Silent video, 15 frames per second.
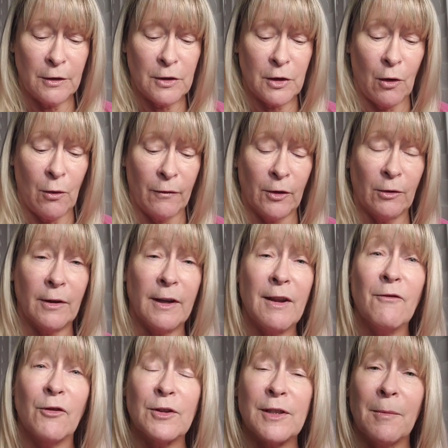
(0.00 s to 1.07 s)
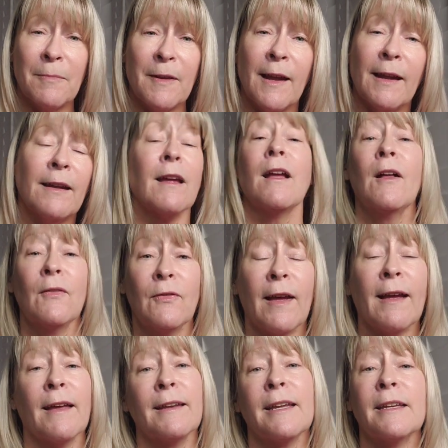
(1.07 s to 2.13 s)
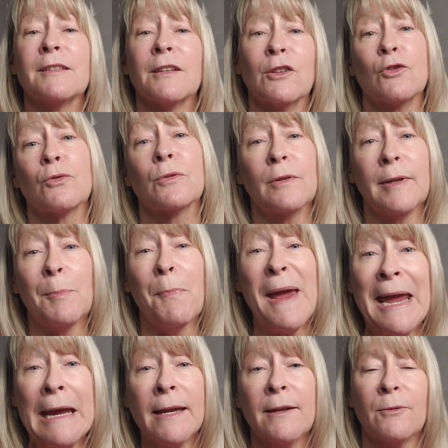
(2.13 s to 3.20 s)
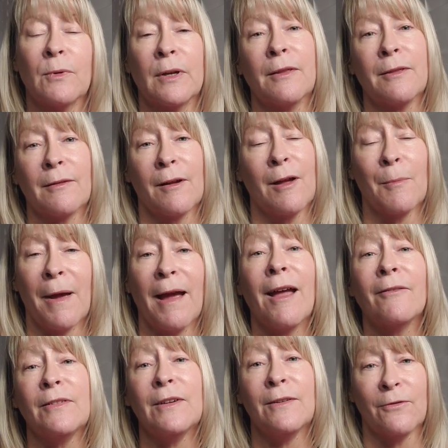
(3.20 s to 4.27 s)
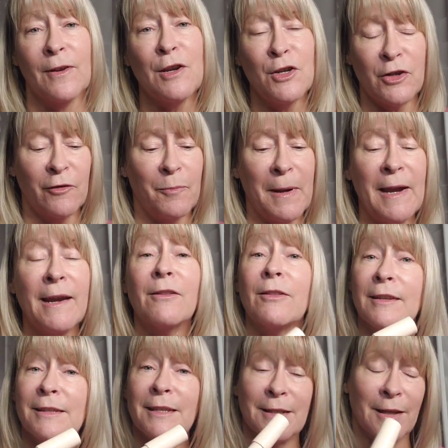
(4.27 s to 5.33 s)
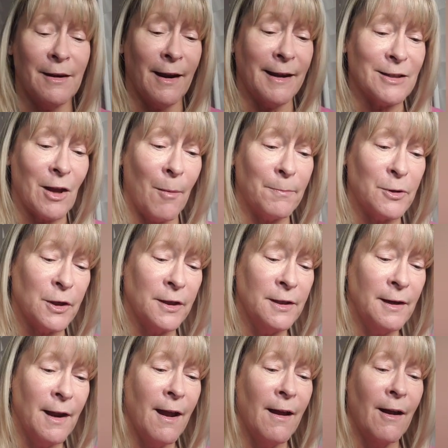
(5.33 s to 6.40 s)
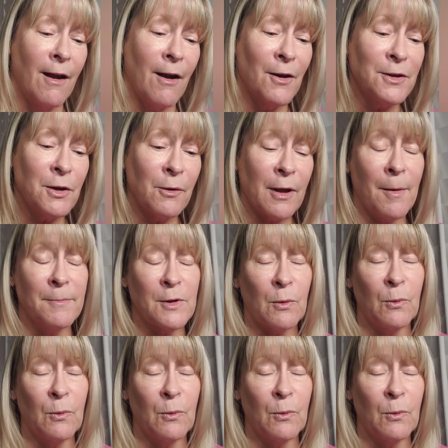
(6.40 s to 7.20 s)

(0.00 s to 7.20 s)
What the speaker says: So if you're looking for something that isn't truly pink with a heavy finish of pink, this is a nice option. Also comes